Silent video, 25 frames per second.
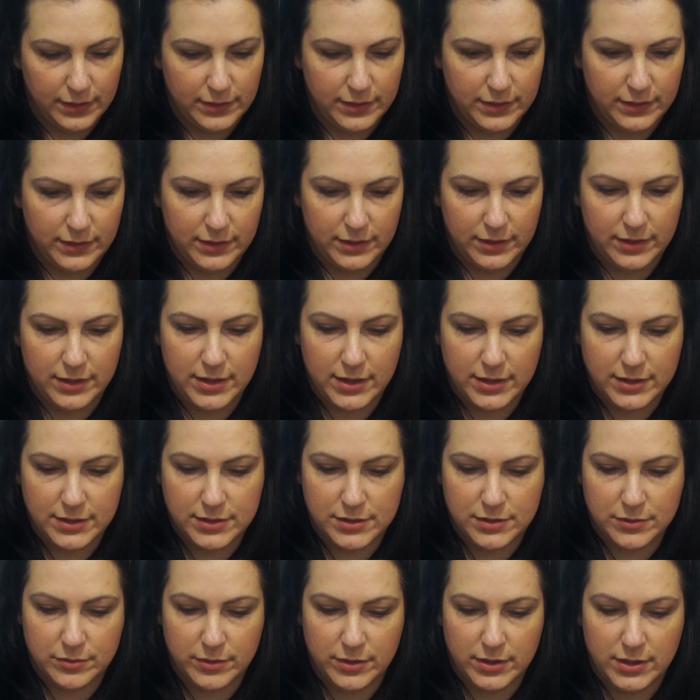And the
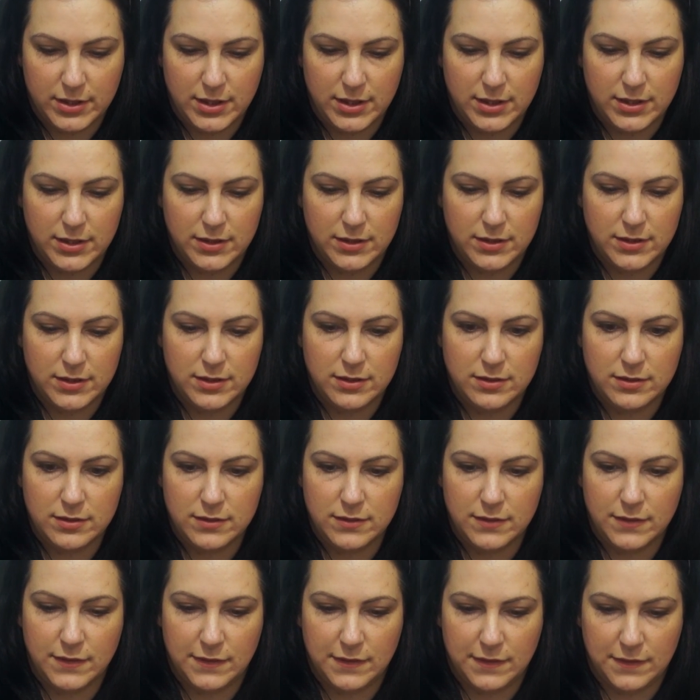next one
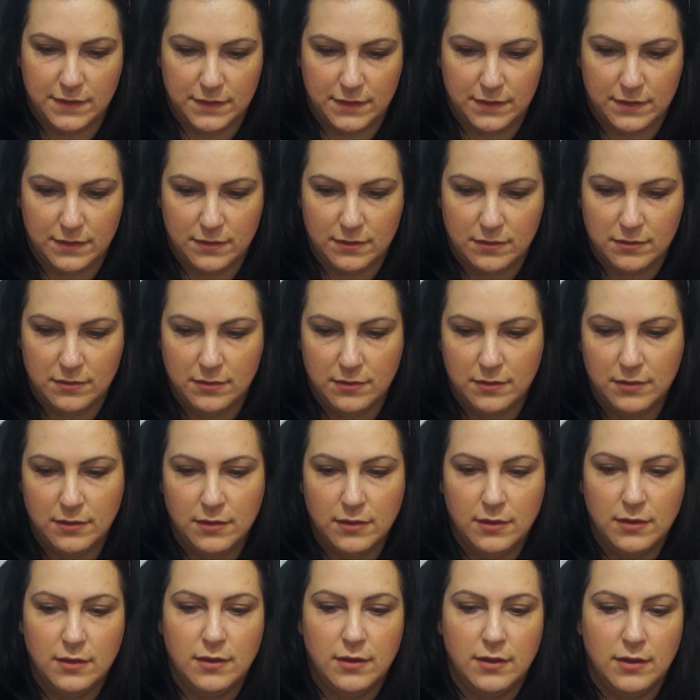is
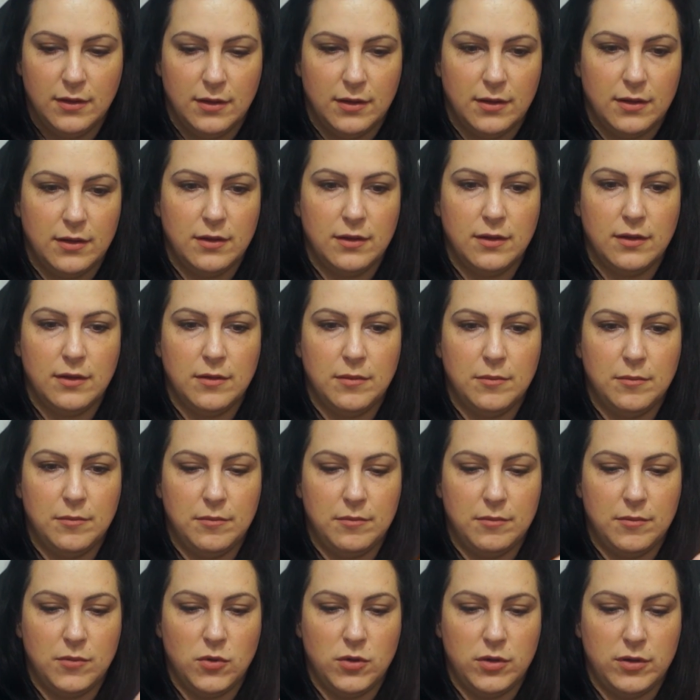
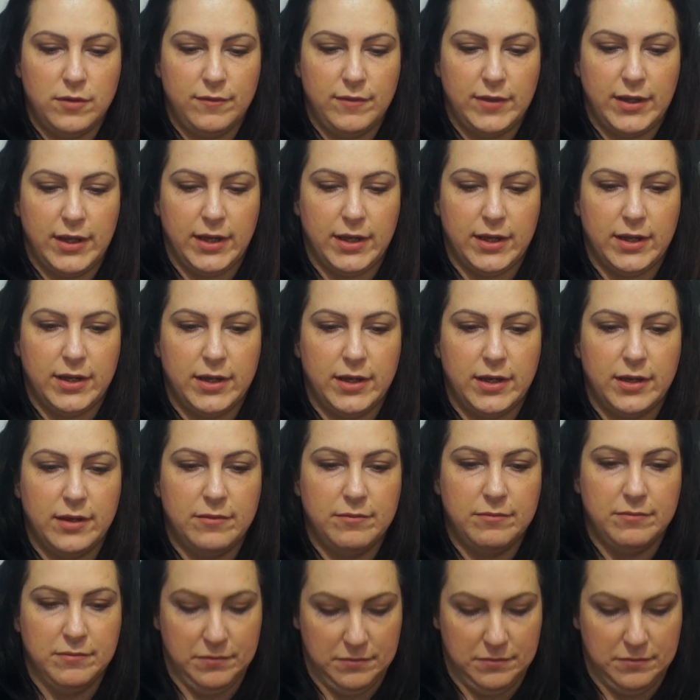more of like a,